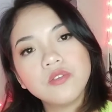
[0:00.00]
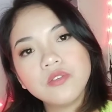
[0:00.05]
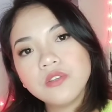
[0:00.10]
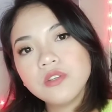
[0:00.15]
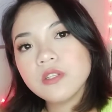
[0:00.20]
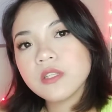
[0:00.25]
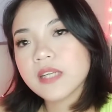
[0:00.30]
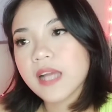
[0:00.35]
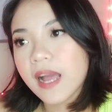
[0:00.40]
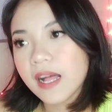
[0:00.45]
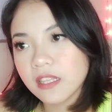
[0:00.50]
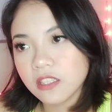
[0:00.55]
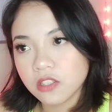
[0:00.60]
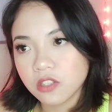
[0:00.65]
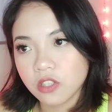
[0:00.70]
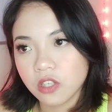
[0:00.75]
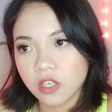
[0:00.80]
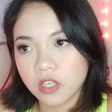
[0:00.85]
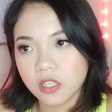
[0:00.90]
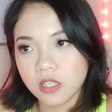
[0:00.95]
Google
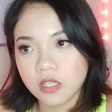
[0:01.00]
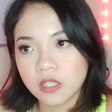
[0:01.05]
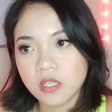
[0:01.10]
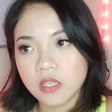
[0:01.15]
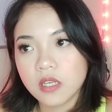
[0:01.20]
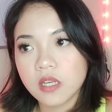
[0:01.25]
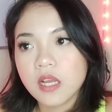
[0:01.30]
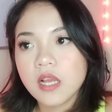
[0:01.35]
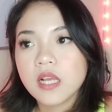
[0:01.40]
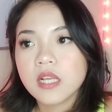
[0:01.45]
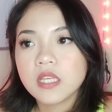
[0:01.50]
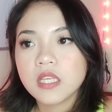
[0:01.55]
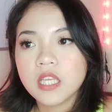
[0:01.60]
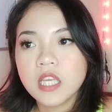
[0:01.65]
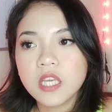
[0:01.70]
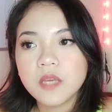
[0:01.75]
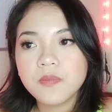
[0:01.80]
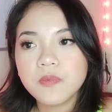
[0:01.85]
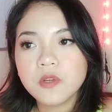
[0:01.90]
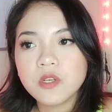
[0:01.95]
Calendar.
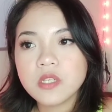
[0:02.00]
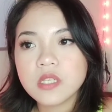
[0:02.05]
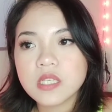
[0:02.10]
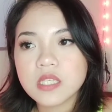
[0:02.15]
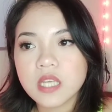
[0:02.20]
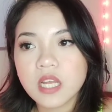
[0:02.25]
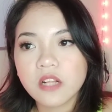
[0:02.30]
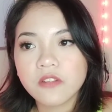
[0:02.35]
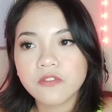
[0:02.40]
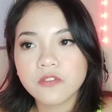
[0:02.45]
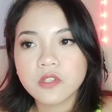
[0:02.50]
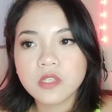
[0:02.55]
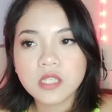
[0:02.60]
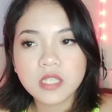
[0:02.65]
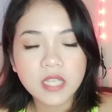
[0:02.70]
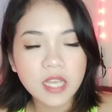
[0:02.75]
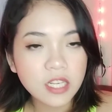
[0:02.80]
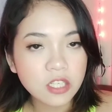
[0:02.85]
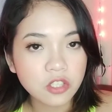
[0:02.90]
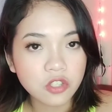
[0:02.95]
Keep yourself on
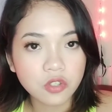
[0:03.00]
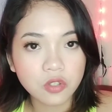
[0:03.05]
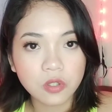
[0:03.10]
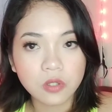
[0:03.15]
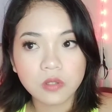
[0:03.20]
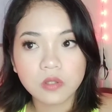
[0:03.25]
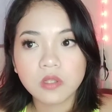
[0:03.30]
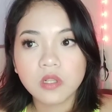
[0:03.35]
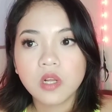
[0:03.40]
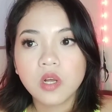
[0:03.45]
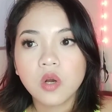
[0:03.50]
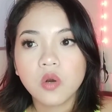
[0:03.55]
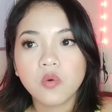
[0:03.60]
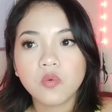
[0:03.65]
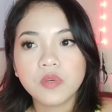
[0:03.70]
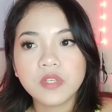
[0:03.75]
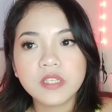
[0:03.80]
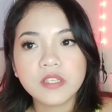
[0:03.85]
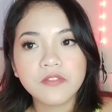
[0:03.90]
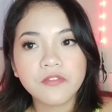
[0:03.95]
schedule
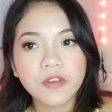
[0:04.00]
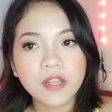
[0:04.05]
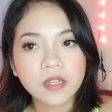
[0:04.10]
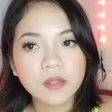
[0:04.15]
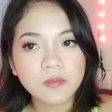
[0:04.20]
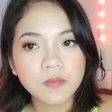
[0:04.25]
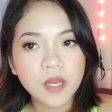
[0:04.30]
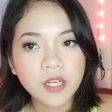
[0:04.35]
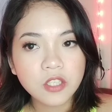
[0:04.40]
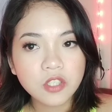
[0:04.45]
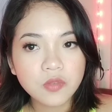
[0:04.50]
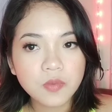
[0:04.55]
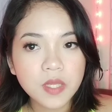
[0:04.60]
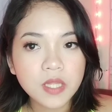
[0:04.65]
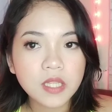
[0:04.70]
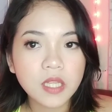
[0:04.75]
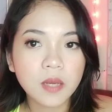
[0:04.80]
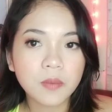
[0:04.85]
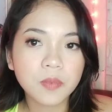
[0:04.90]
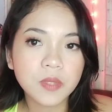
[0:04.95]
with event
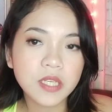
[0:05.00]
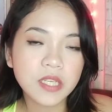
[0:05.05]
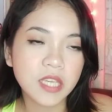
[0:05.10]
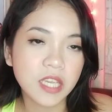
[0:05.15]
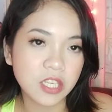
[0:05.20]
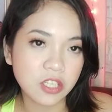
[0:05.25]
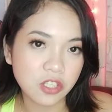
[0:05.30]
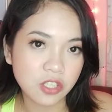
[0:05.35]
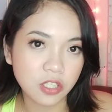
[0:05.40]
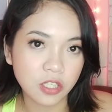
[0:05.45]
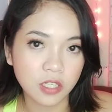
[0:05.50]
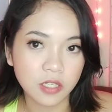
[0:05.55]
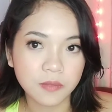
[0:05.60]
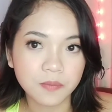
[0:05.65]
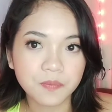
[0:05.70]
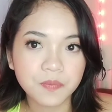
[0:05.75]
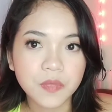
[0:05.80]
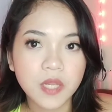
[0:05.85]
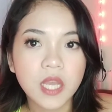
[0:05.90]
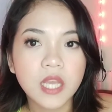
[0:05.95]
management application.